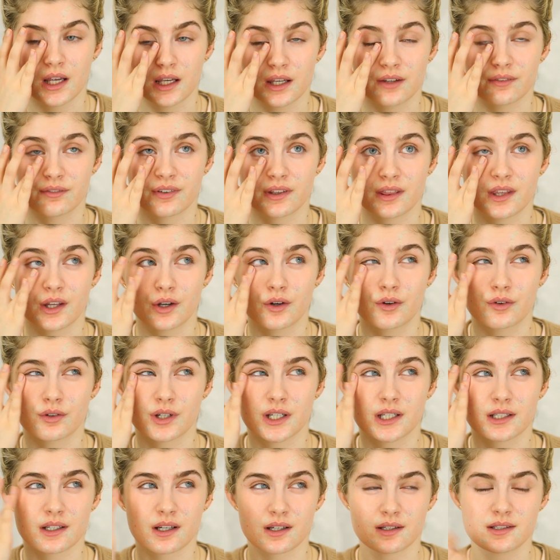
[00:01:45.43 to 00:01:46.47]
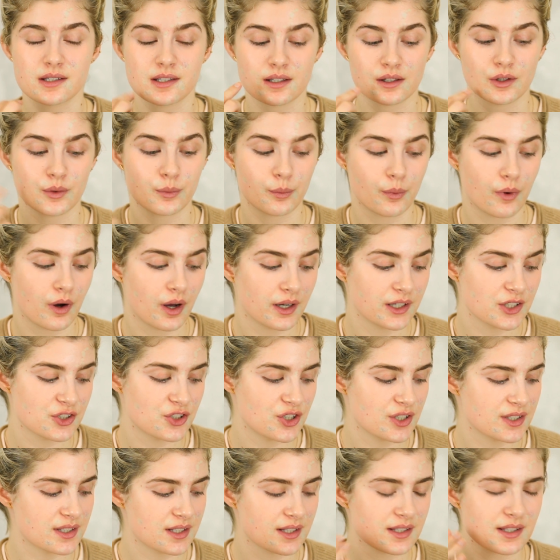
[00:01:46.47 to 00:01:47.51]
Even the green concealer one, it
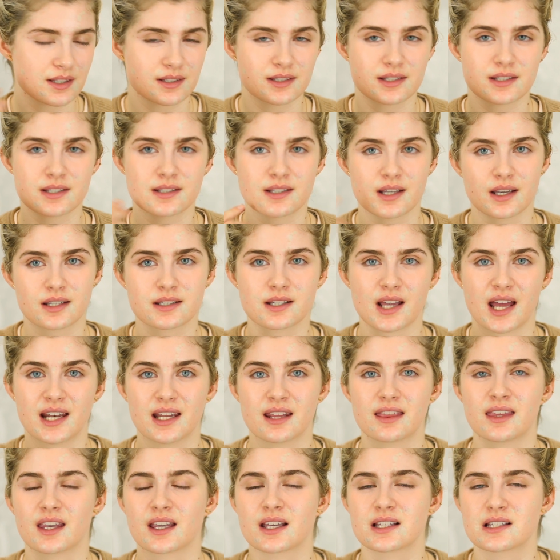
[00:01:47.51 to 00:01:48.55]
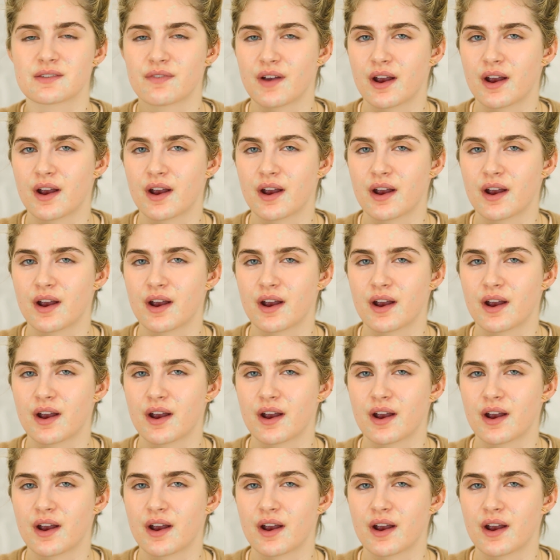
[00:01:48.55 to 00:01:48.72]
just doesn't stick to anything.